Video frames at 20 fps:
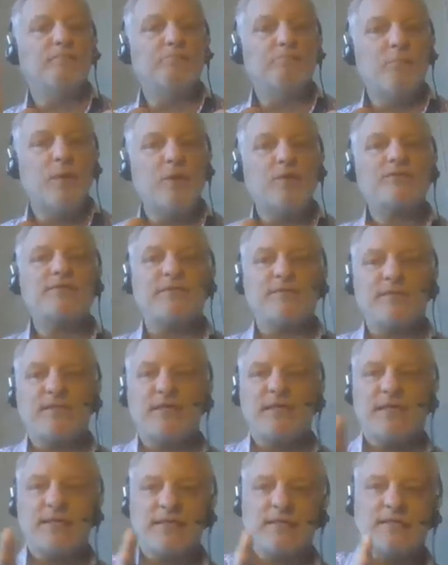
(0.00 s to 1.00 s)
most of
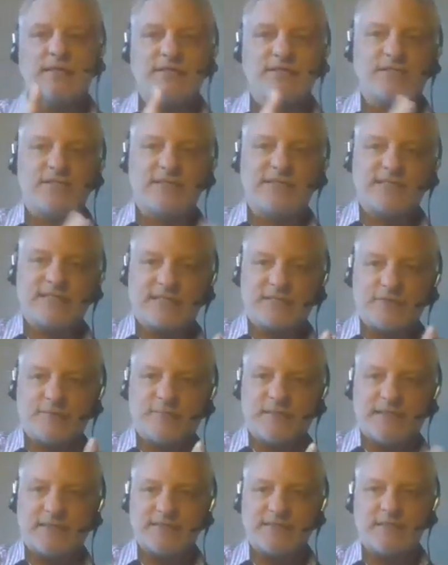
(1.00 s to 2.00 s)
the
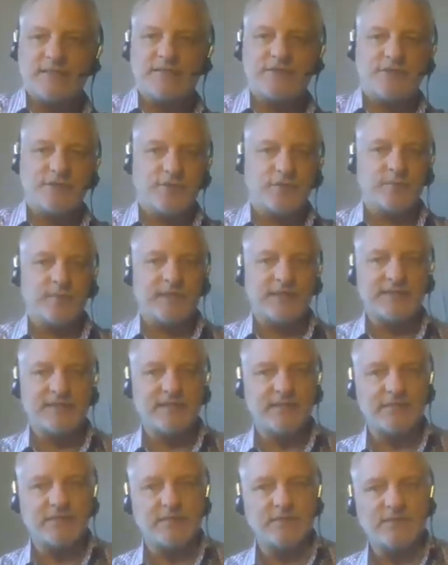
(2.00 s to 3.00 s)
statistical-based and the neural-based
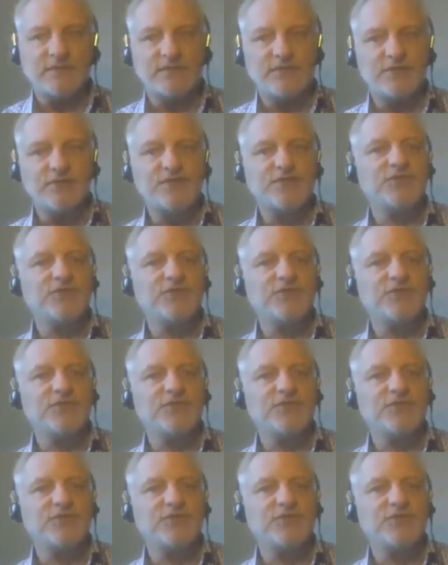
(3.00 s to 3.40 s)
systems. They're